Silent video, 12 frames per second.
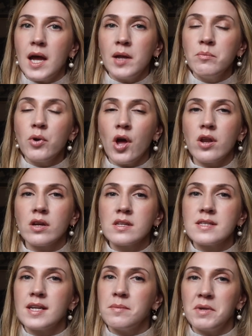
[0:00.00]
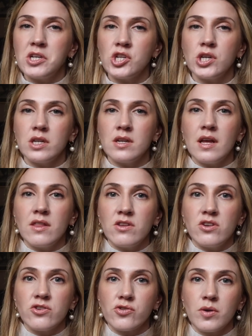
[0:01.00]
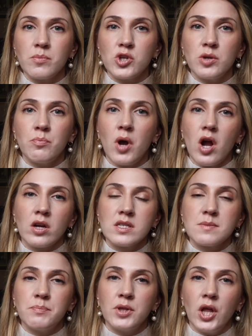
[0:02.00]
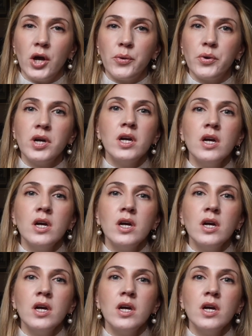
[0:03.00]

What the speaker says: and products that I mentioned in the description box below.